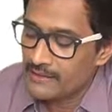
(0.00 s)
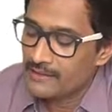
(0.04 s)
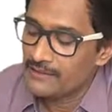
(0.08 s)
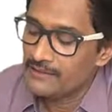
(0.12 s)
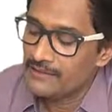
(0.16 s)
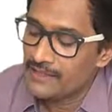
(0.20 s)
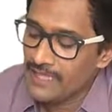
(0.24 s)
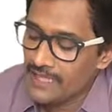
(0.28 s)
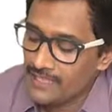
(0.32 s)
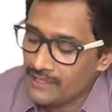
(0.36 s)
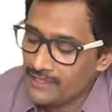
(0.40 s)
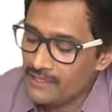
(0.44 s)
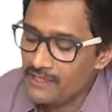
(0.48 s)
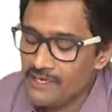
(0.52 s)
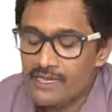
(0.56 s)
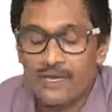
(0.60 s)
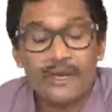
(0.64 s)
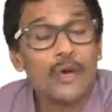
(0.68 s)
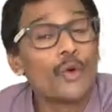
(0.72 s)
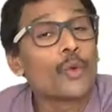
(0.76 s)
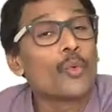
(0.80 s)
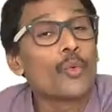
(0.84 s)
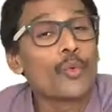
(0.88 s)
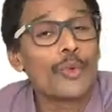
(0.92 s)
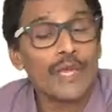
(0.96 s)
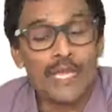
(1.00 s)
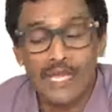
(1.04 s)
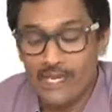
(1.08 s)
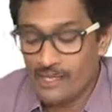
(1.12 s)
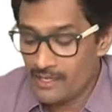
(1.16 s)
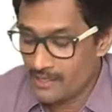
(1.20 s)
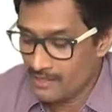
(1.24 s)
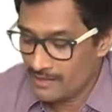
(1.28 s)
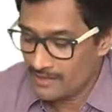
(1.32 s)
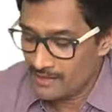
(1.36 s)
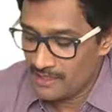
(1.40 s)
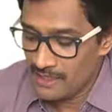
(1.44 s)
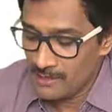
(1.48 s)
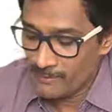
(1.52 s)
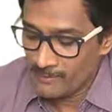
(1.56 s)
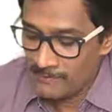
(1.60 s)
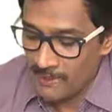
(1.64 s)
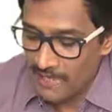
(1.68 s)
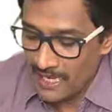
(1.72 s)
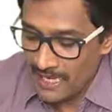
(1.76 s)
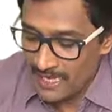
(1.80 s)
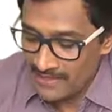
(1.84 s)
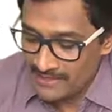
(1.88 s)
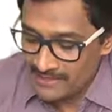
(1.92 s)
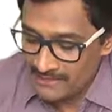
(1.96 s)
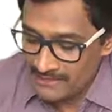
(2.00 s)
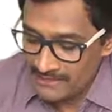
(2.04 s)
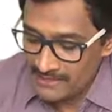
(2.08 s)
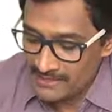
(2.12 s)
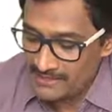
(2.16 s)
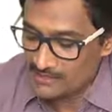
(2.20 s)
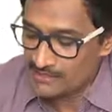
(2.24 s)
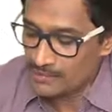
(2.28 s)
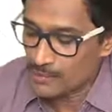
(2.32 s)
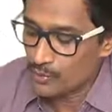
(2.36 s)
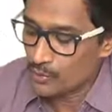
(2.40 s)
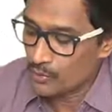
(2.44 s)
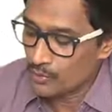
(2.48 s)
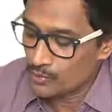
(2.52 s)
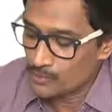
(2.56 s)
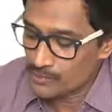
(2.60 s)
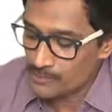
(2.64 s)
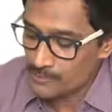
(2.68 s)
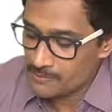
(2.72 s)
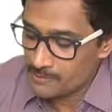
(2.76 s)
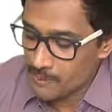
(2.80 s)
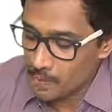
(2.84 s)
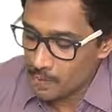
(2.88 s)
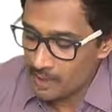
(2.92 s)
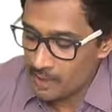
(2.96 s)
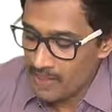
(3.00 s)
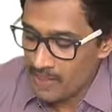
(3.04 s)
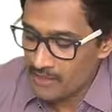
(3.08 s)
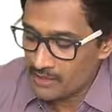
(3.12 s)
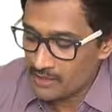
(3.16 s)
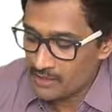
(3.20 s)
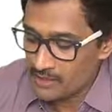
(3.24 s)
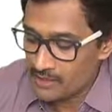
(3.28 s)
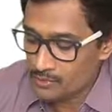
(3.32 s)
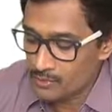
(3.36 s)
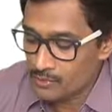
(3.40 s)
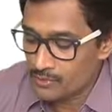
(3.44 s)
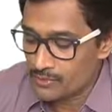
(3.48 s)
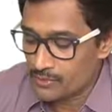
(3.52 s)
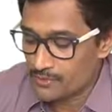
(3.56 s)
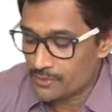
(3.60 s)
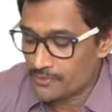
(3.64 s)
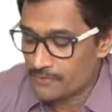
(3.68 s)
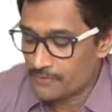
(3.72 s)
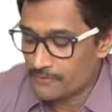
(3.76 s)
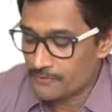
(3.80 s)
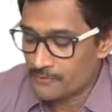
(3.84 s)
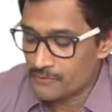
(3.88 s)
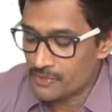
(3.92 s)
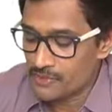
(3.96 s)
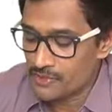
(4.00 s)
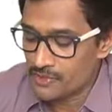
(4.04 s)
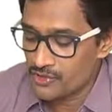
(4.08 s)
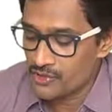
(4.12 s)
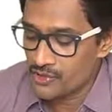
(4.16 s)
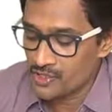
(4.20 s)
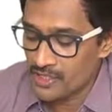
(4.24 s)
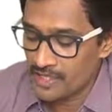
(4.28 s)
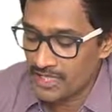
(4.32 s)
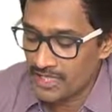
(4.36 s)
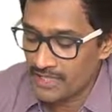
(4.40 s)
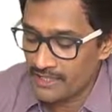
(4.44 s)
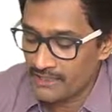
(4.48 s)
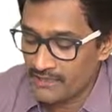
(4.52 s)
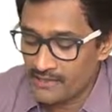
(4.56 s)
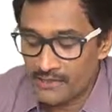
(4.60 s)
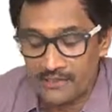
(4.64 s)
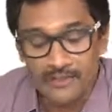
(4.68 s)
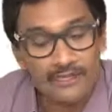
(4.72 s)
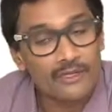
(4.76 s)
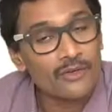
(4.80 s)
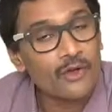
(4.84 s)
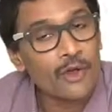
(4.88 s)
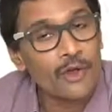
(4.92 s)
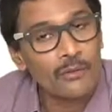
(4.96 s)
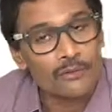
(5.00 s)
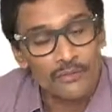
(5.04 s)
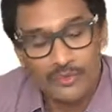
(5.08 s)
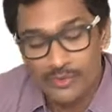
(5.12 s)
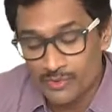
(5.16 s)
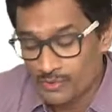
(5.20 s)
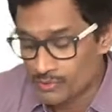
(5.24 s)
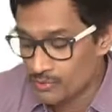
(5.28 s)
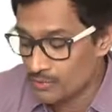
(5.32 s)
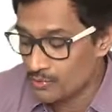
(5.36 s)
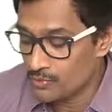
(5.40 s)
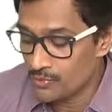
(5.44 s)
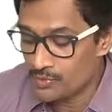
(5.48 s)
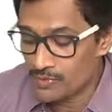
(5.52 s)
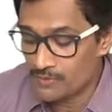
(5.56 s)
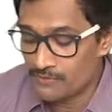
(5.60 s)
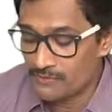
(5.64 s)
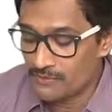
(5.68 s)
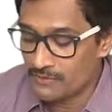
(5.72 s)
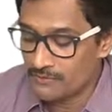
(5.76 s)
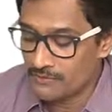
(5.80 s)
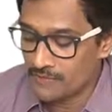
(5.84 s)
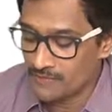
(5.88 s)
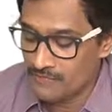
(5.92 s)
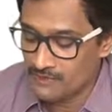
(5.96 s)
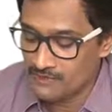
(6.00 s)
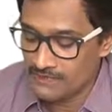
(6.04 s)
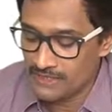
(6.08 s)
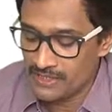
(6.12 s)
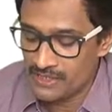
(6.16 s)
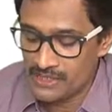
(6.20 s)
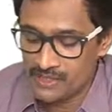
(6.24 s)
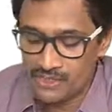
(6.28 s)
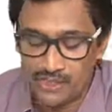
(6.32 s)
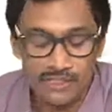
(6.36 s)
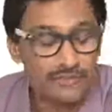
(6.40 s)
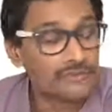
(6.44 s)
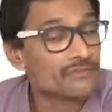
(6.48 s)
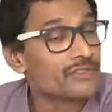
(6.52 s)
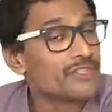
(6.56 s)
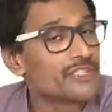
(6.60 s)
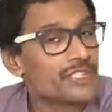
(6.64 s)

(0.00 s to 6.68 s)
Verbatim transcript: Then we apply these rules, product rules to differentiate, and the common rules of differentiation we